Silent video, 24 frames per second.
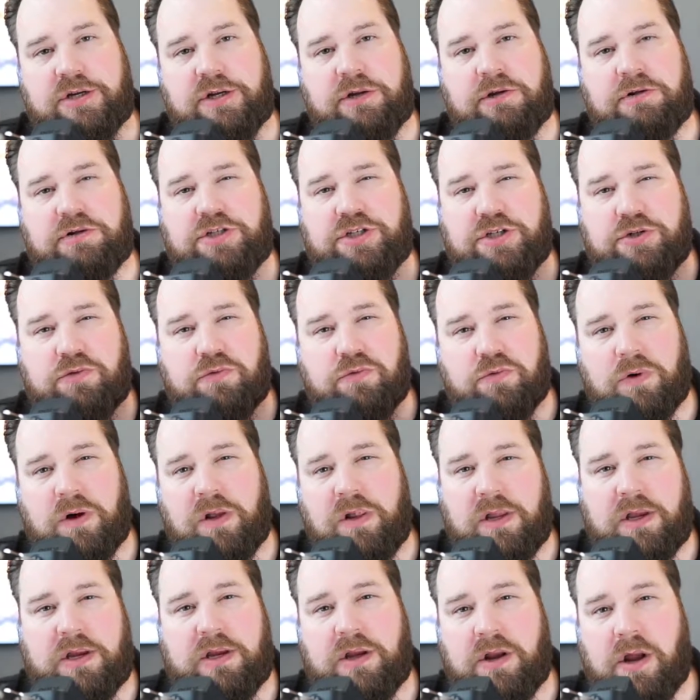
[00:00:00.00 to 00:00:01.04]
You should
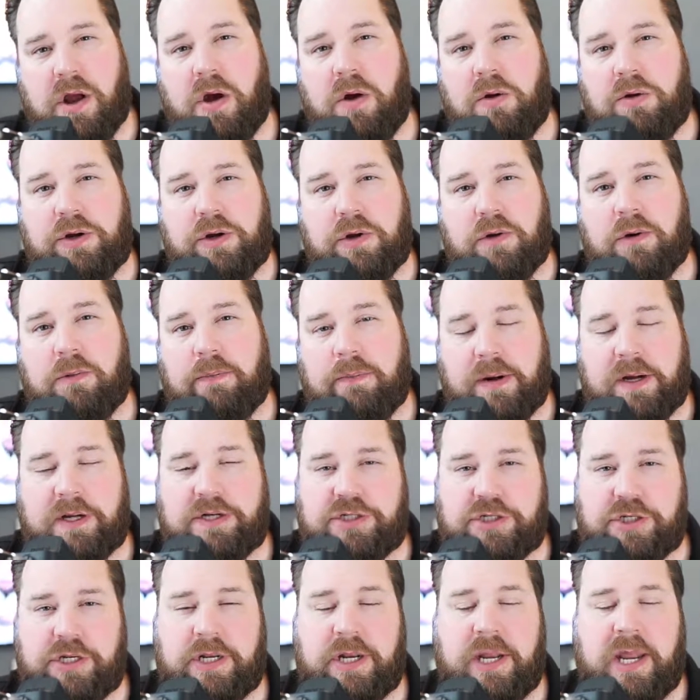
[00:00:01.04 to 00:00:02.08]
really know your
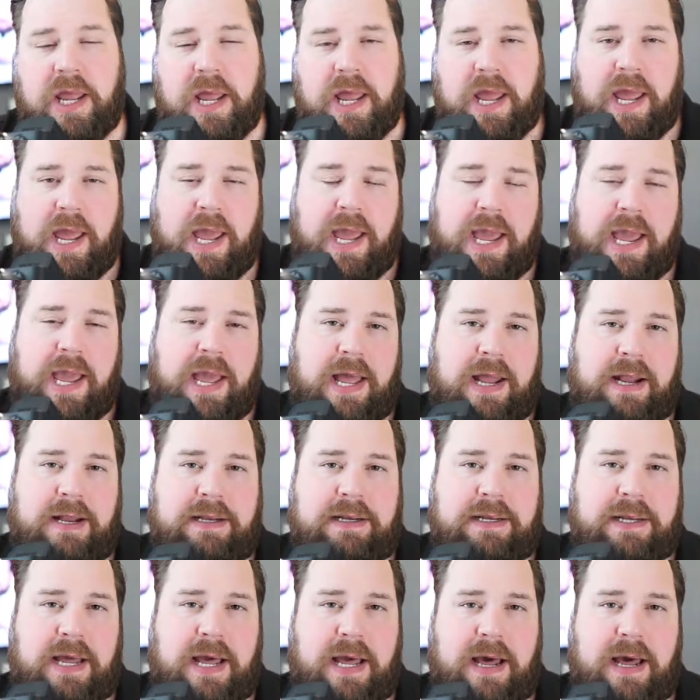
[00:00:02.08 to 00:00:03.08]
budget and